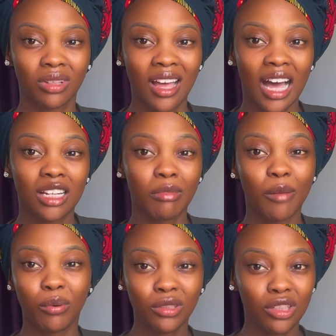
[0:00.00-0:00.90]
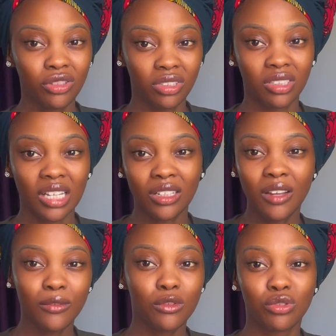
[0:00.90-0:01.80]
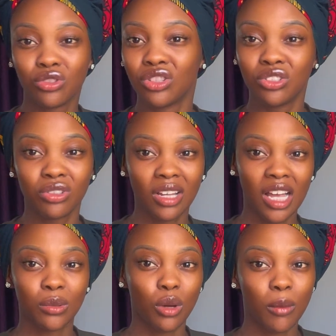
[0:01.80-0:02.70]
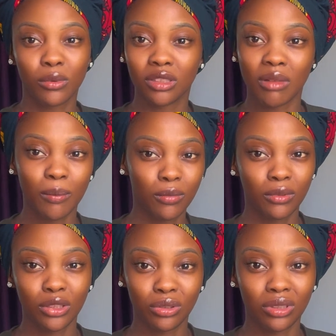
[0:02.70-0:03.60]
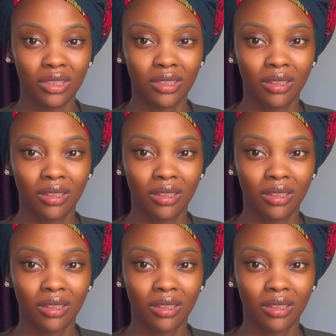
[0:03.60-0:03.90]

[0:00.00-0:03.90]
and in my polling unit, I don't even want to gist you guys what happened in my polling unit.